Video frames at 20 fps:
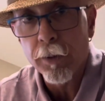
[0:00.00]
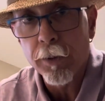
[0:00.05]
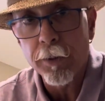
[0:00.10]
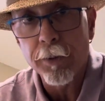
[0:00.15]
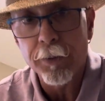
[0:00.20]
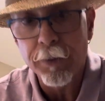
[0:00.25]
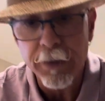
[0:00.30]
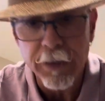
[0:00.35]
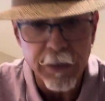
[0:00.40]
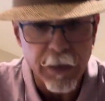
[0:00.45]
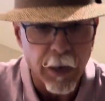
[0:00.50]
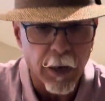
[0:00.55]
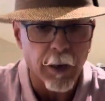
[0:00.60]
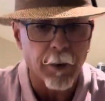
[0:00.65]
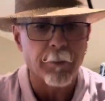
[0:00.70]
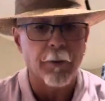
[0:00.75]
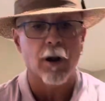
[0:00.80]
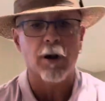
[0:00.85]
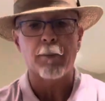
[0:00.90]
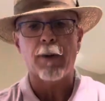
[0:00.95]
the
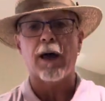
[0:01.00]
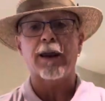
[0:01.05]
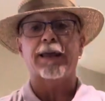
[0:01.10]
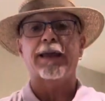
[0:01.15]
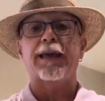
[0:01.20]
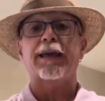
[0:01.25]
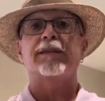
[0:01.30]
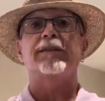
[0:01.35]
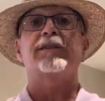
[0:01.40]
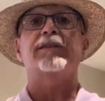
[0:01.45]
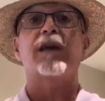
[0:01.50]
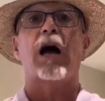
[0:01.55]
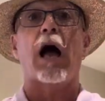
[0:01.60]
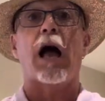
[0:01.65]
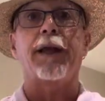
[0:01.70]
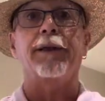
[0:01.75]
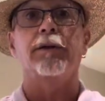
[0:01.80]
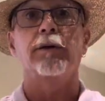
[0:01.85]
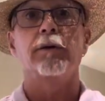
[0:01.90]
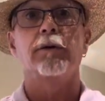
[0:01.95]
harmonica
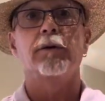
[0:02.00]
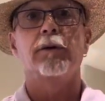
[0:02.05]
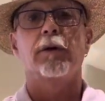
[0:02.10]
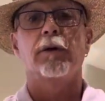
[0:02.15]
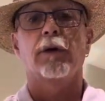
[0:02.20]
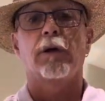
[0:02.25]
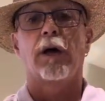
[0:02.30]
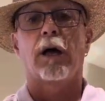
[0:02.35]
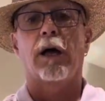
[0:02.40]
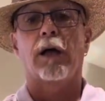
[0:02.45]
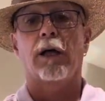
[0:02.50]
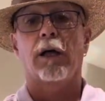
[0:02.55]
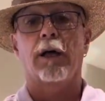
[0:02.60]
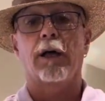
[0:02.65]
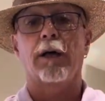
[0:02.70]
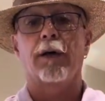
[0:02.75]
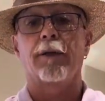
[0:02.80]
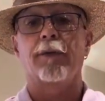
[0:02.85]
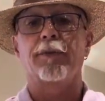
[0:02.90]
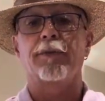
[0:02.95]
inside.
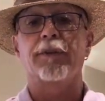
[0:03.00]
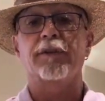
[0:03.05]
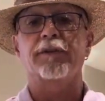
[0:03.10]
The